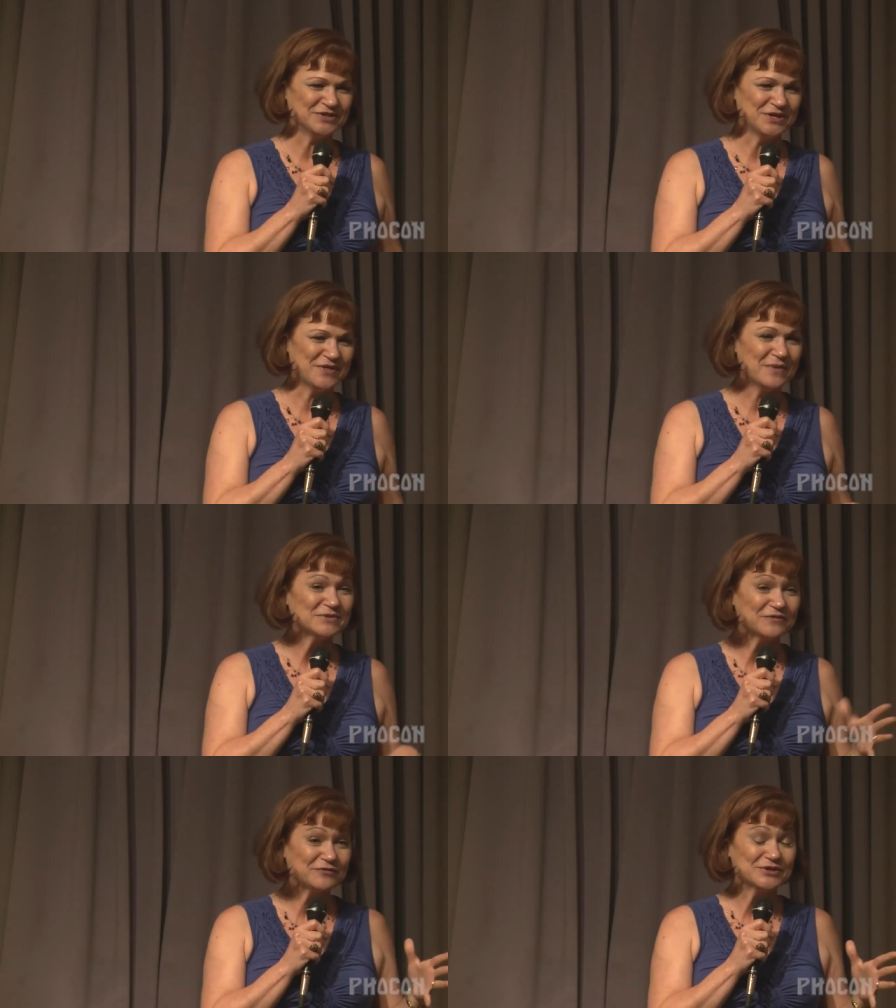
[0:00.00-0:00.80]
So that
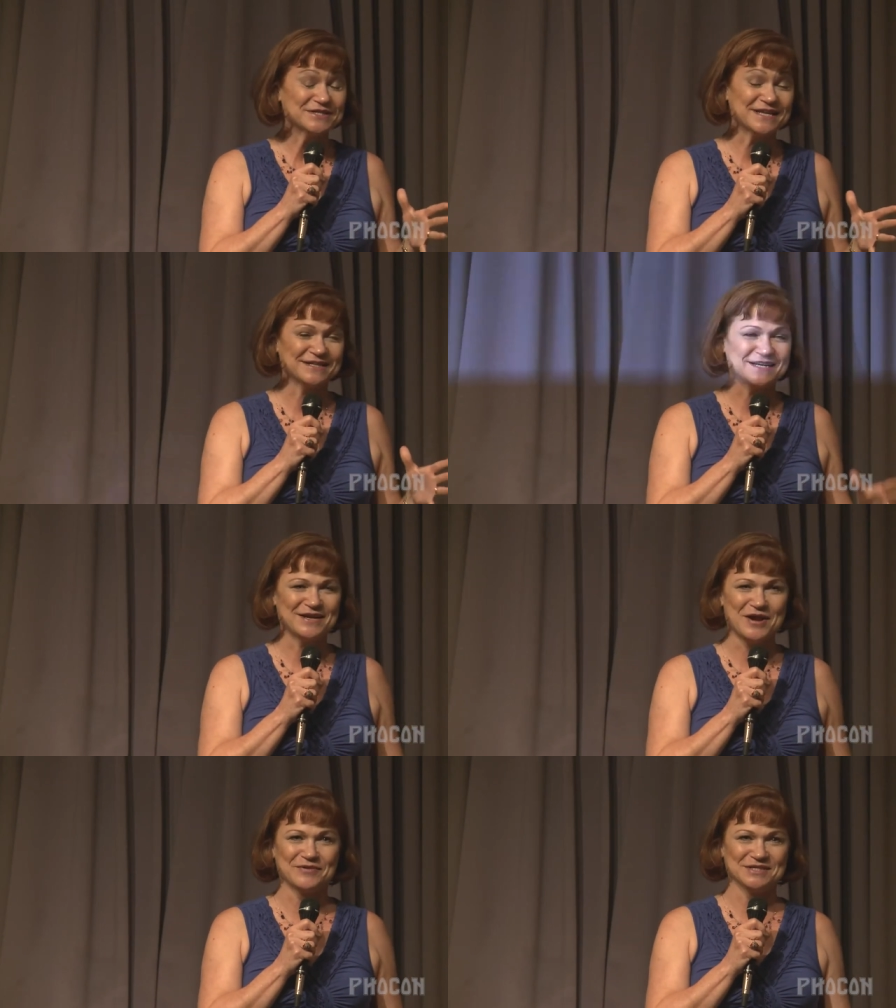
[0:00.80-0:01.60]
was the first thing that
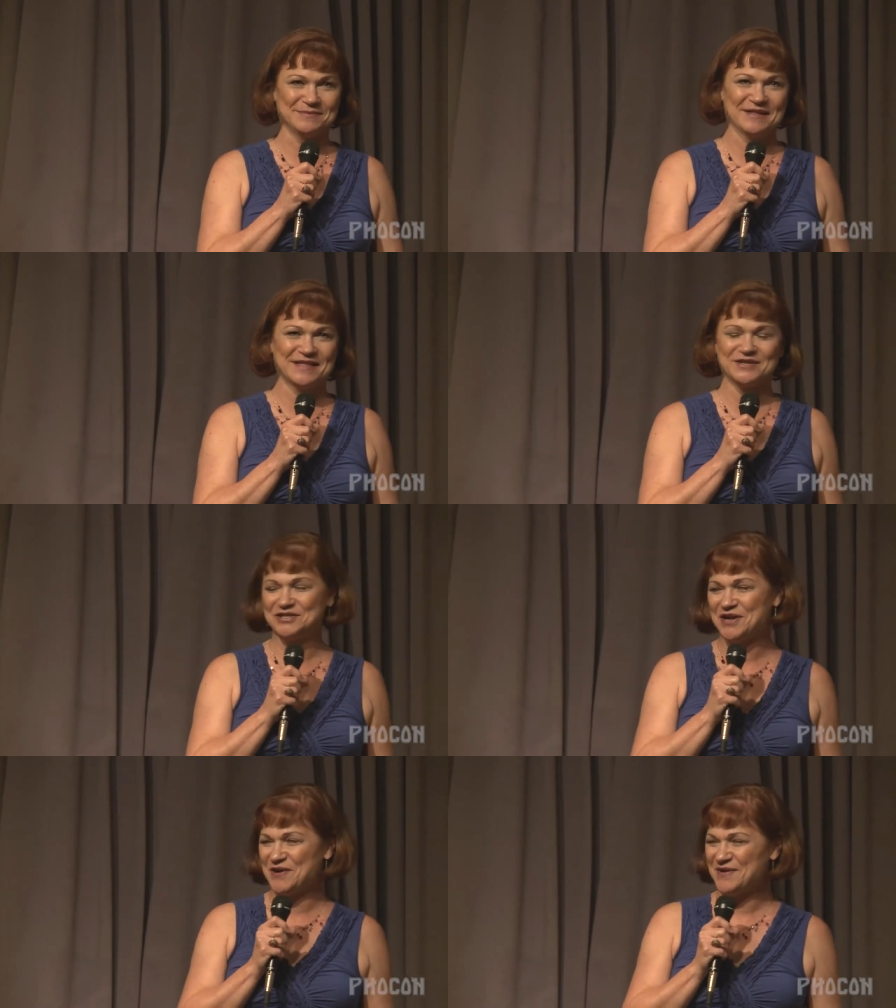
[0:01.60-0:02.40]
I noticed about that
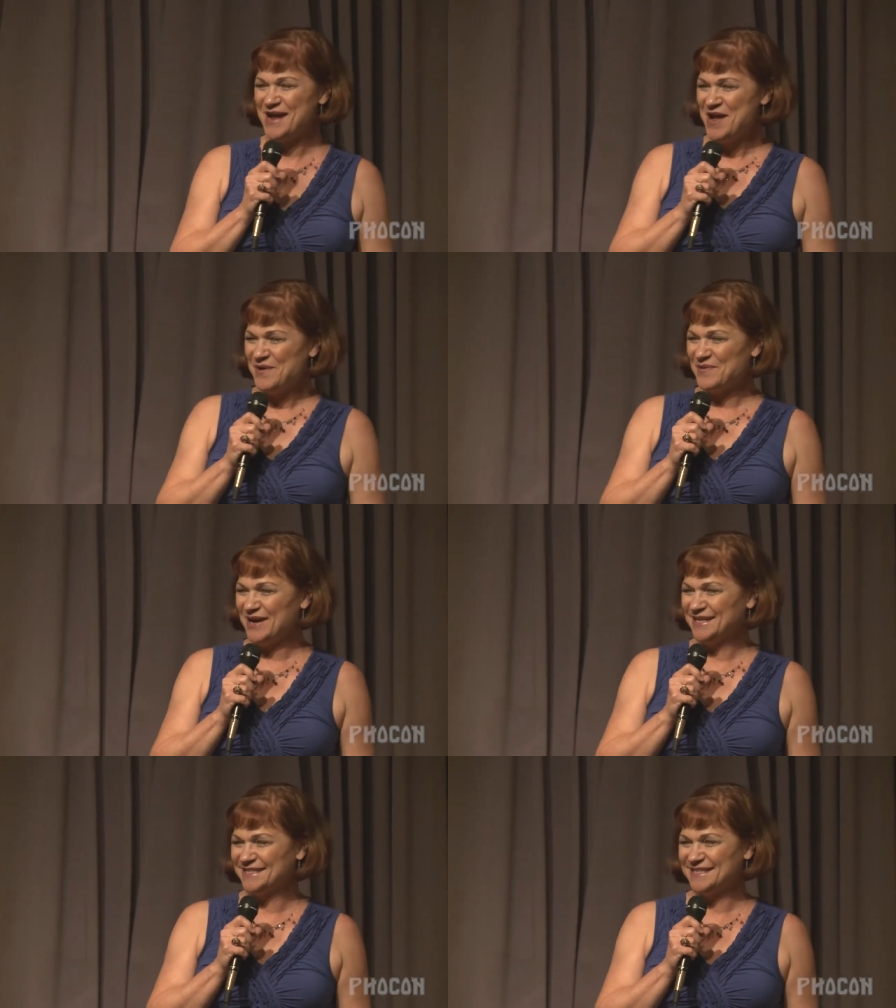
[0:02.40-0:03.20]
show
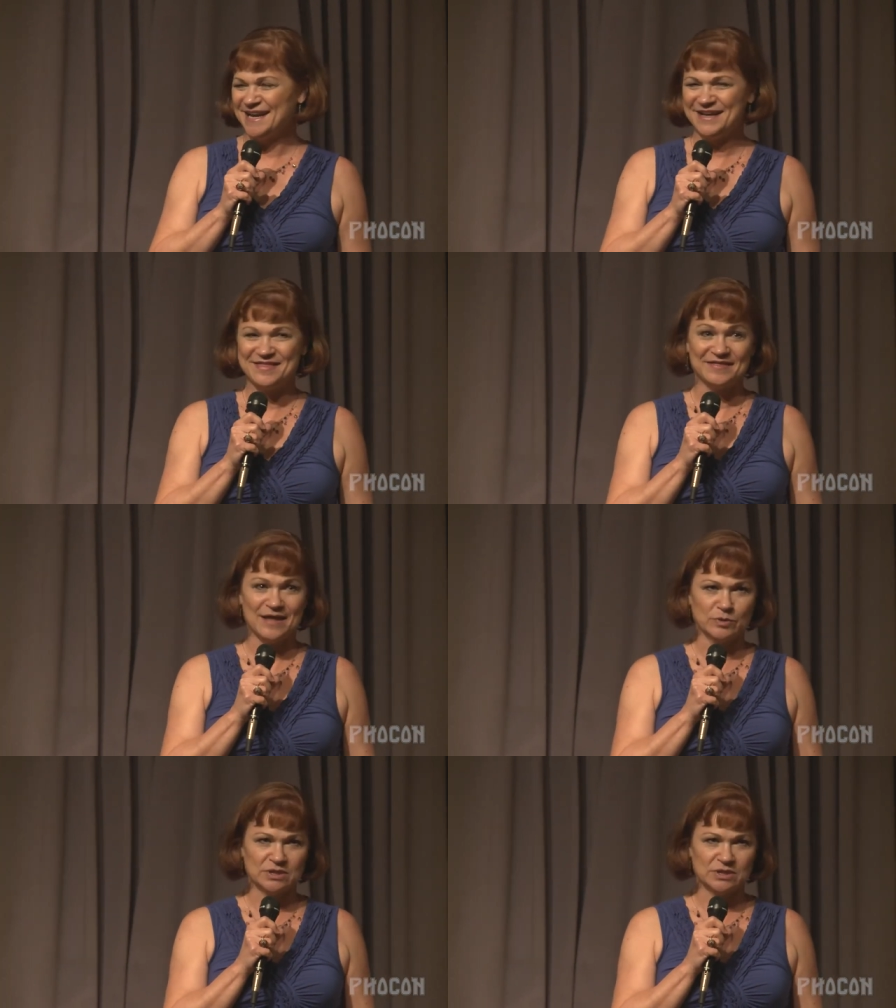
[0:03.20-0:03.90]
was uh, that that